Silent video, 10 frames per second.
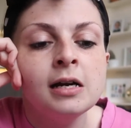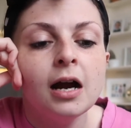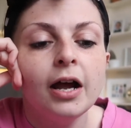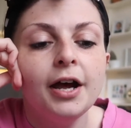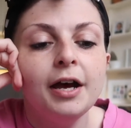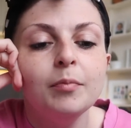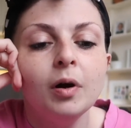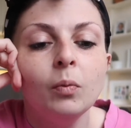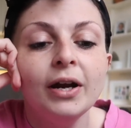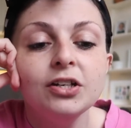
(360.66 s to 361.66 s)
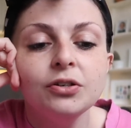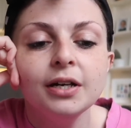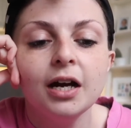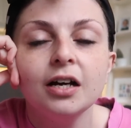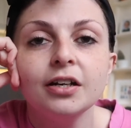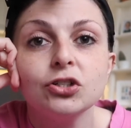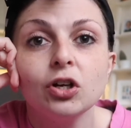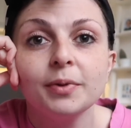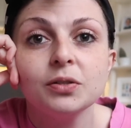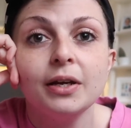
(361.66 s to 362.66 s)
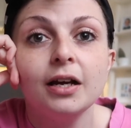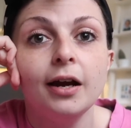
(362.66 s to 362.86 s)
When I do an Ocado shop this week, I